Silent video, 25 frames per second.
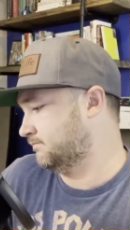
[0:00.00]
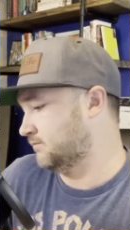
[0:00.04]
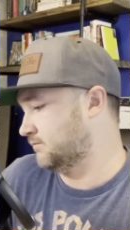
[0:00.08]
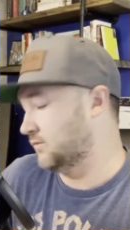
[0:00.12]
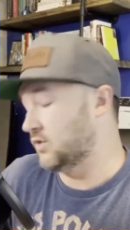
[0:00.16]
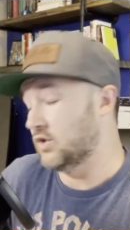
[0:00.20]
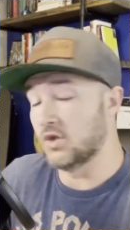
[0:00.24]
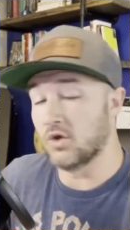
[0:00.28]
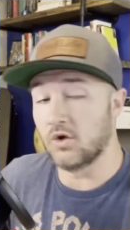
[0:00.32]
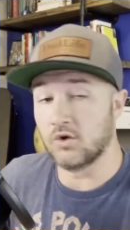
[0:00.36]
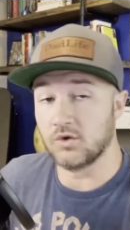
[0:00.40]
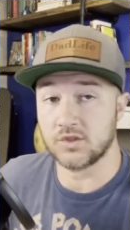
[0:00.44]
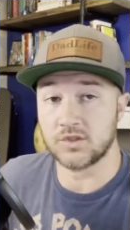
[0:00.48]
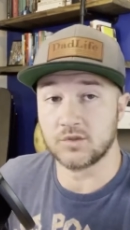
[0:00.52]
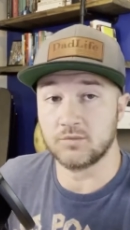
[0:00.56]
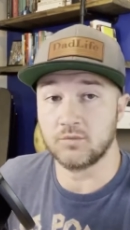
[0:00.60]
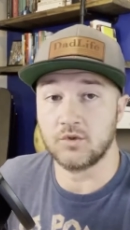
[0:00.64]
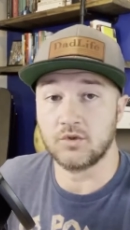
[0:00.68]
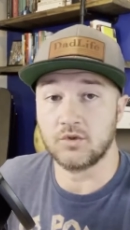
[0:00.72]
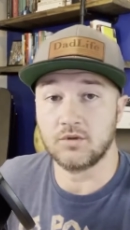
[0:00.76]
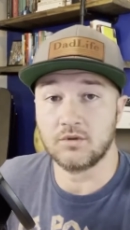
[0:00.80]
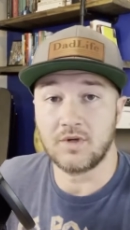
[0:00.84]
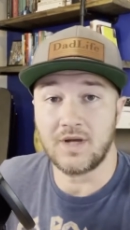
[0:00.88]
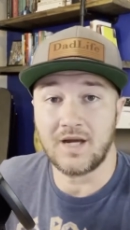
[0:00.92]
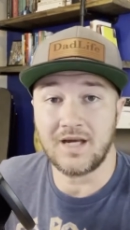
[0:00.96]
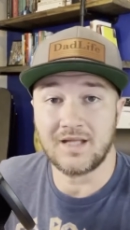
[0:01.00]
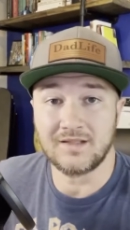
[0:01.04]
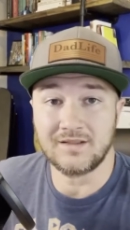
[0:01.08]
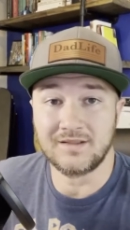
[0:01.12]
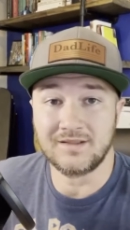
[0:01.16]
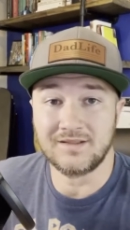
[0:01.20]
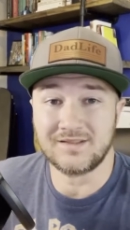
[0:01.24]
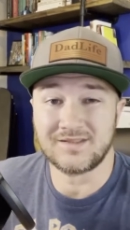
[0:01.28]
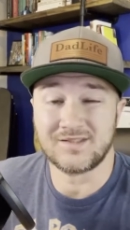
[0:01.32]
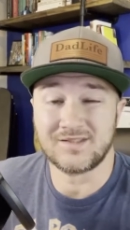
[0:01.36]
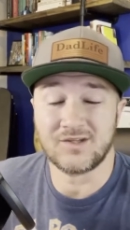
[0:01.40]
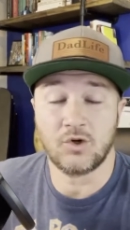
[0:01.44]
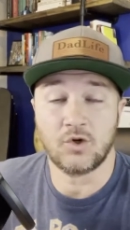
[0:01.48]
noticeable at
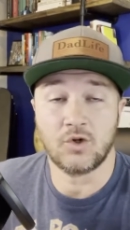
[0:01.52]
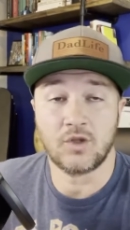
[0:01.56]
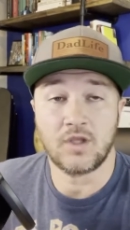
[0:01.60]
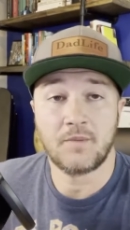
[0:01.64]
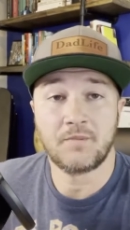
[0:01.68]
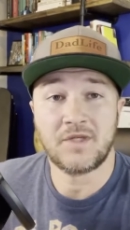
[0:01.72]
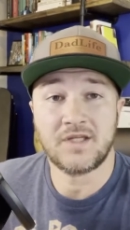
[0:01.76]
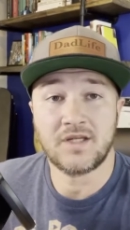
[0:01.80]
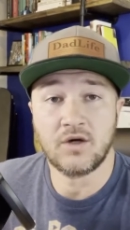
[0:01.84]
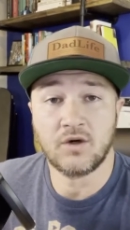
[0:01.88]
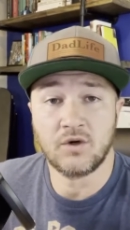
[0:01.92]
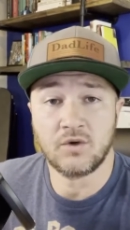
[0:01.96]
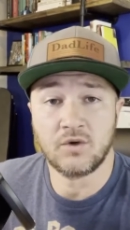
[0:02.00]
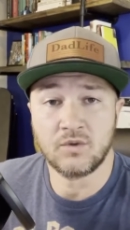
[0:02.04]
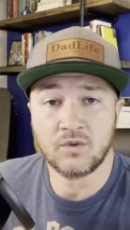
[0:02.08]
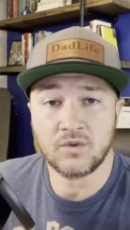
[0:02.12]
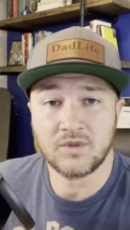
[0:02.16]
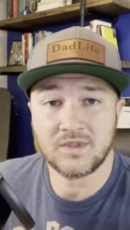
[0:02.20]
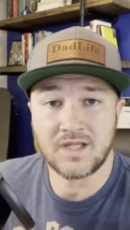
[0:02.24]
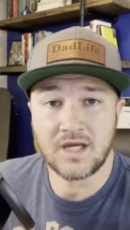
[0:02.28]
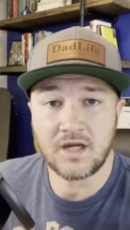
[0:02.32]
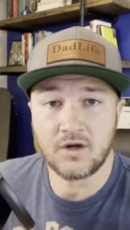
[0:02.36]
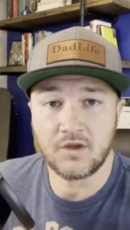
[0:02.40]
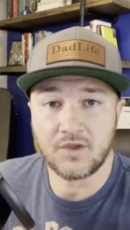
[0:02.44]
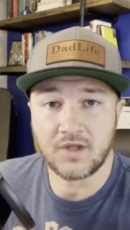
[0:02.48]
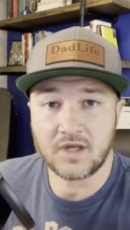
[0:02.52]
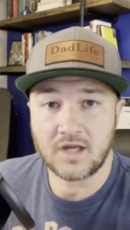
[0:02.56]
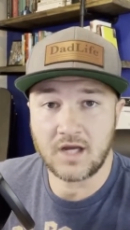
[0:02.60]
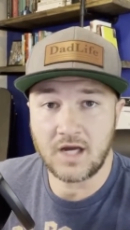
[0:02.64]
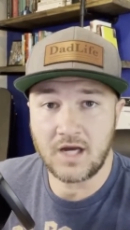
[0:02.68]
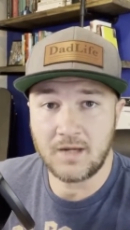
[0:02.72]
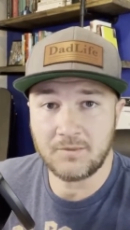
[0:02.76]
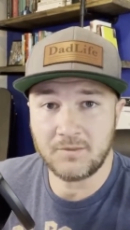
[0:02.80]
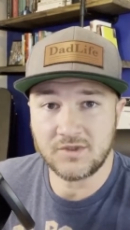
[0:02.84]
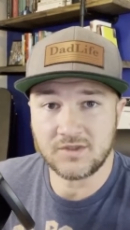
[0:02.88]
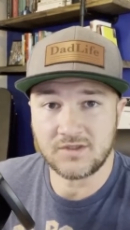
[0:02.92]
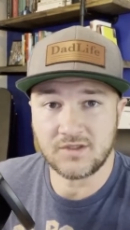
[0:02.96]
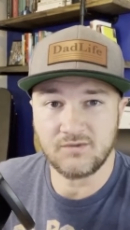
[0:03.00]
least. So let me know down in the
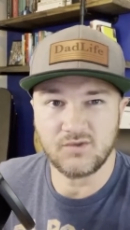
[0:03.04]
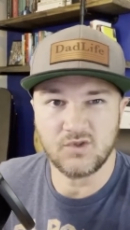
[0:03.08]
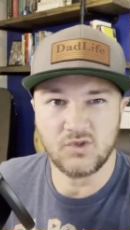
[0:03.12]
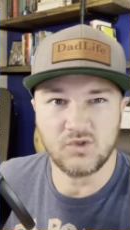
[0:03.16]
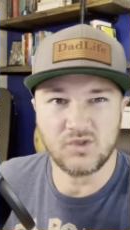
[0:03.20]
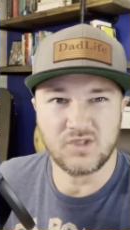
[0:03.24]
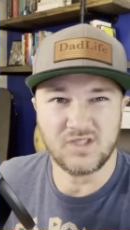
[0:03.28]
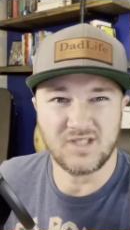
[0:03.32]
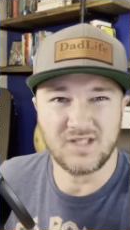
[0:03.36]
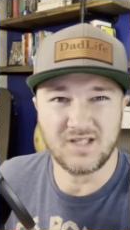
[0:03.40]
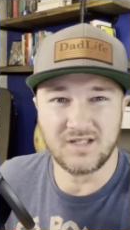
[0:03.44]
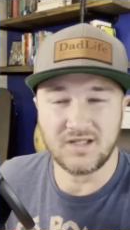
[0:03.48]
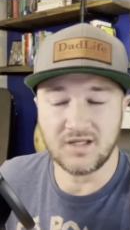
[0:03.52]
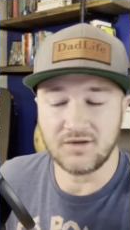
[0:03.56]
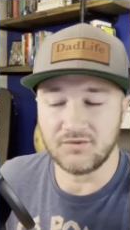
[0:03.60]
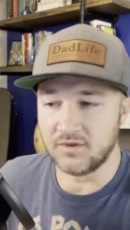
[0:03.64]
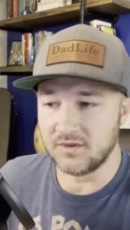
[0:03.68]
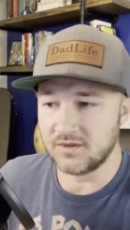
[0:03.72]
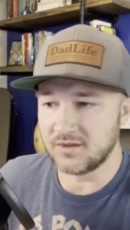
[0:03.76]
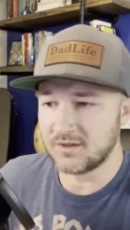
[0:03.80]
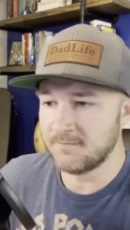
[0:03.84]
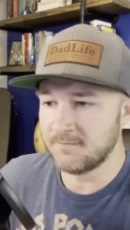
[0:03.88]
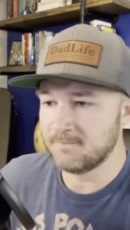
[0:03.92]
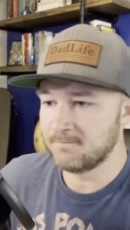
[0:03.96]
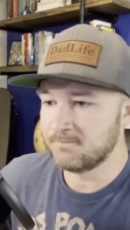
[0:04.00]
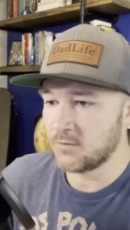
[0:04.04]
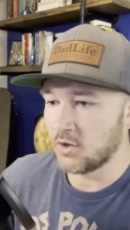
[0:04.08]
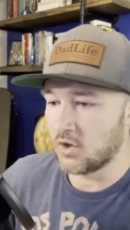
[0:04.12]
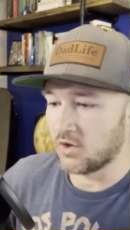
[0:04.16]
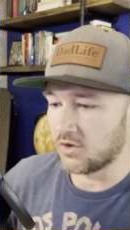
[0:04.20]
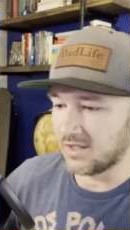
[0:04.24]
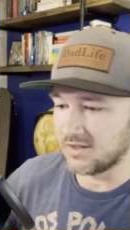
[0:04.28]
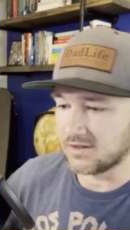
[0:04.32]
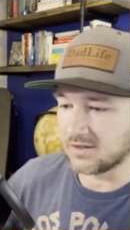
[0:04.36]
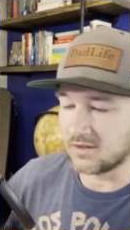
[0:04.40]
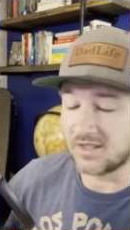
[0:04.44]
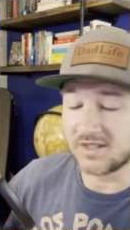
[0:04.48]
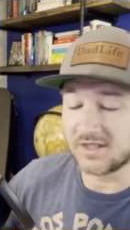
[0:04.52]
comments if you see a difference.
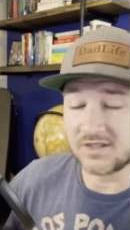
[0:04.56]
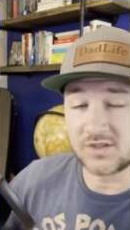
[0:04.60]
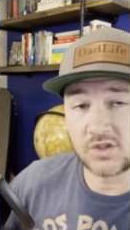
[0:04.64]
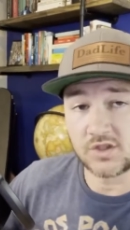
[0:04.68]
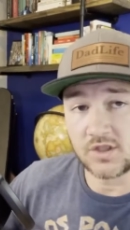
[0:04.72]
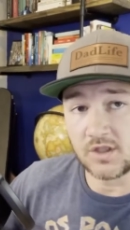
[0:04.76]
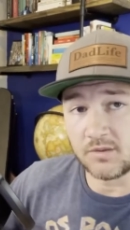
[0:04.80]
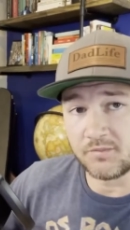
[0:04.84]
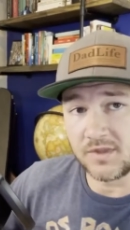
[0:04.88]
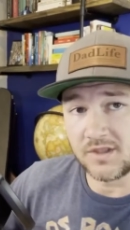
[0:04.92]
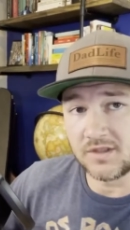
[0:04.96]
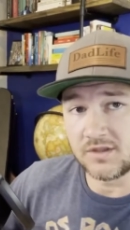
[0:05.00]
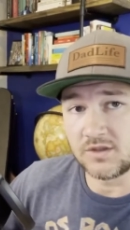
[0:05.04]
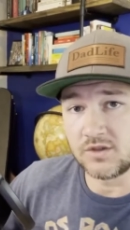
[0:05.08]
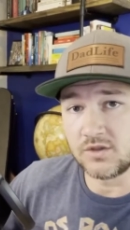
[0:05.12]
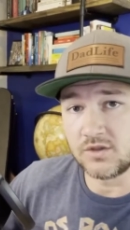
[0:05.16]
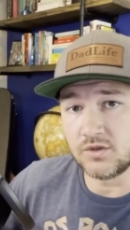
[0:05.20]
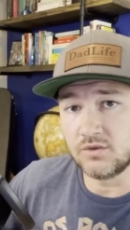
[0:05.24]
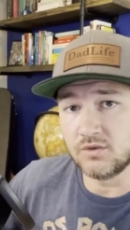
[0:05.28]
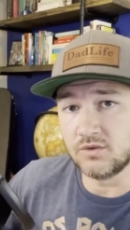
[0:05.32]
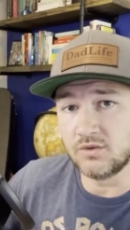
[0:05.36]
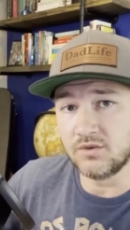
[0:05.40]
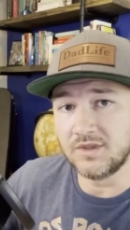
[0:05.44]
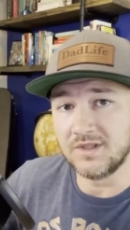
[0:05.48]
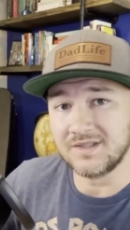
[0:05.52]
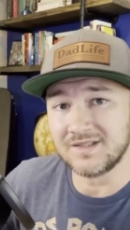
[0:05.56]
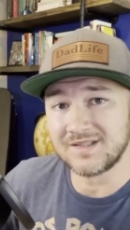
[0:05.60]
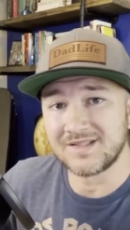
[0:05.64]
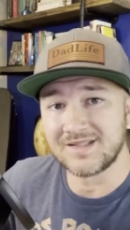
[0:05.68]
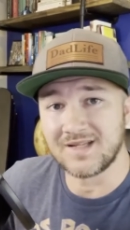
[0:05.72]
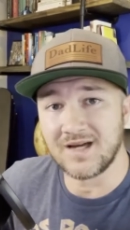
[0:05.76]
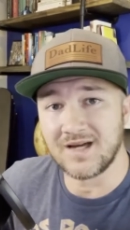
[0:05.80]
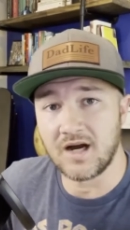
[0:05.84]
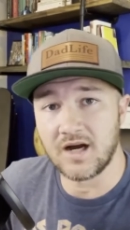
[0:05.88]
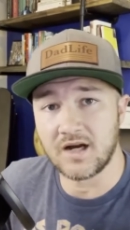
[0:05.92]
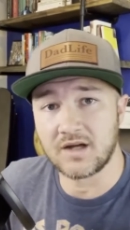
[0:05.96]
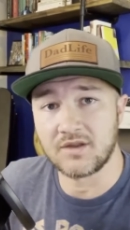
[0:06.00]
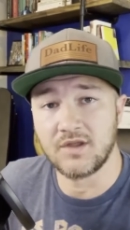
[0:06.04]
Okay, so let's jump into the
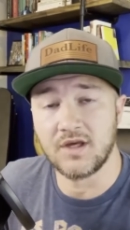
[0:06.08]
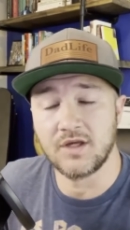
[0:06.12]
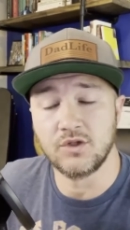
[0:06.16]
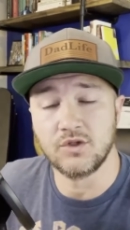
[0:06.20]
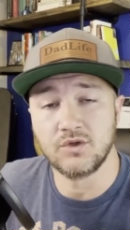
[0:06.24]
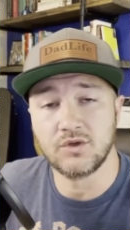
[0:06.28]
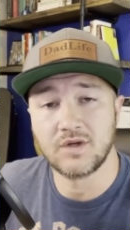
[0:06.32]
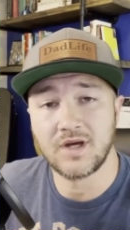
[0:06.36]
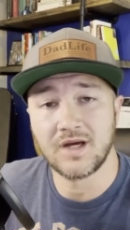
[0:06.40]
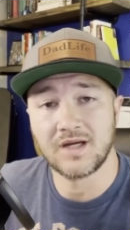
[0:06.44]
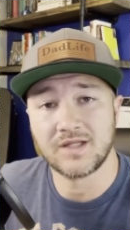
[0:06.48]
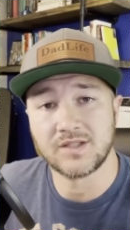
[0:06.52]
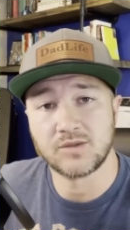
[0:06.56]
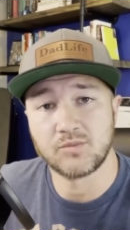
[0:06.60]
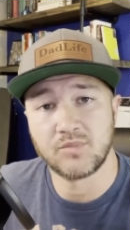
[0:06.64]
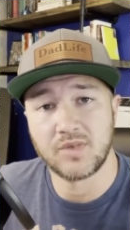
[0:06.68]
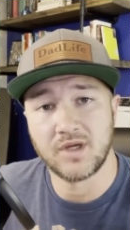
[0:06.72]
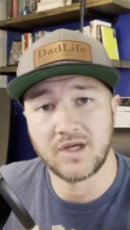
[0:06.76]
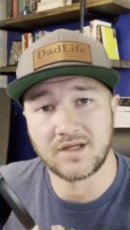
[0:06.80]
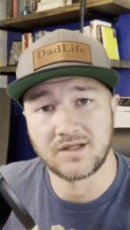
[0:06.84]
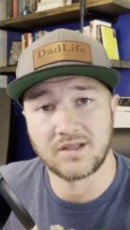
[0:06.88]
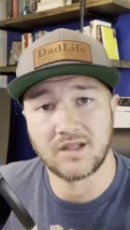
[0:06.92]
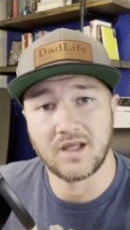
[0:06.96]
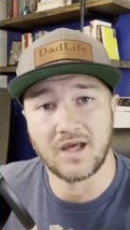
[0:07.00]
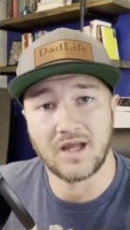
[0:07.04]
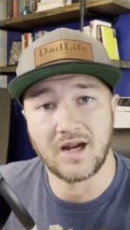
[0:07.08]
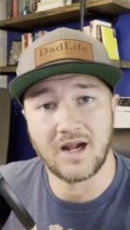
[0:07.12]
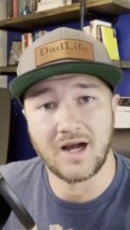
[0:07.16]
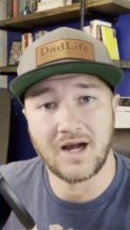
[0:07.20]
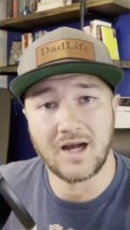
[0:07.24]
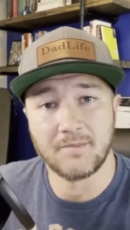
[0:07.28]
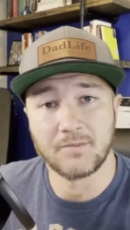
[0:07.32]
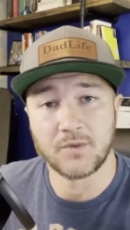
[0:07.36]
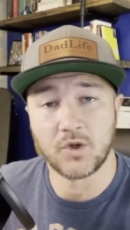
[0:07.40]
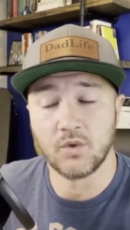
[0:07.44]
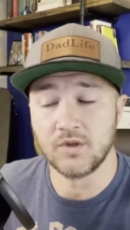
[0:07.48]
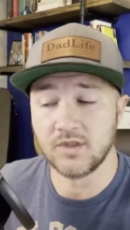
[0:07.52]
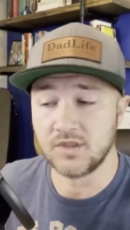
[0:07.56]
stock that you guys picked that
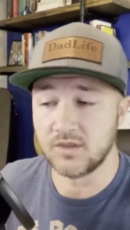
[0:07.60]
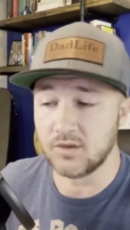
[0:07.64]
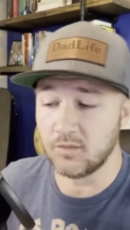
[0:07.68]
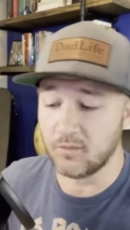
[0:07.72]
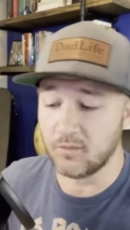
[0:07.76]
I'm going to